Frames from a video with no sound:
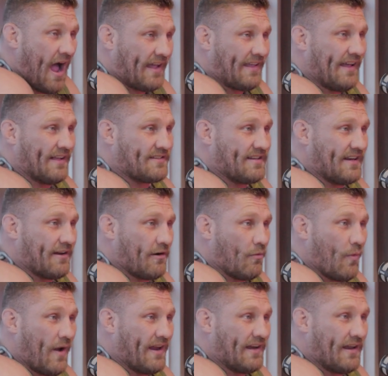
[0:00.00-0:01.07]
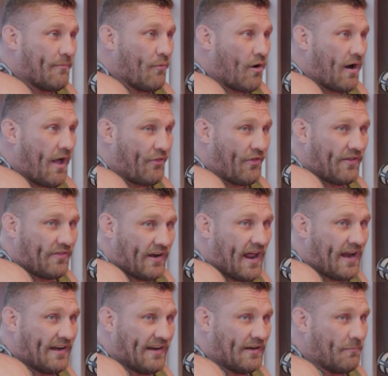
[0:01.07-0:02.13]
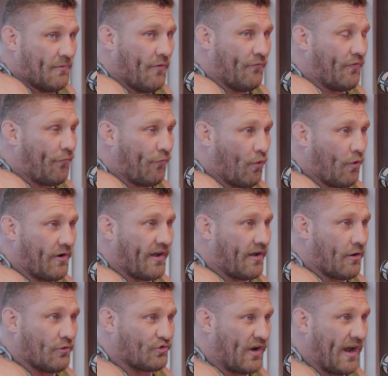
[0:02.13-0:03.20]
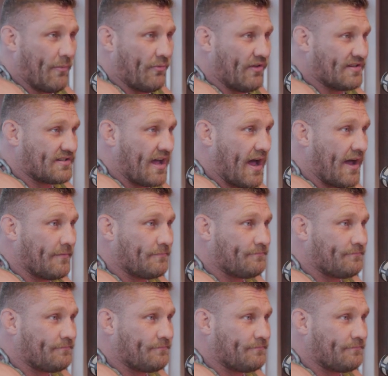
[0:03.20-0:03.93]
I can't sit here and wait anymore. I think that I need to move to Florida and go train with this guy.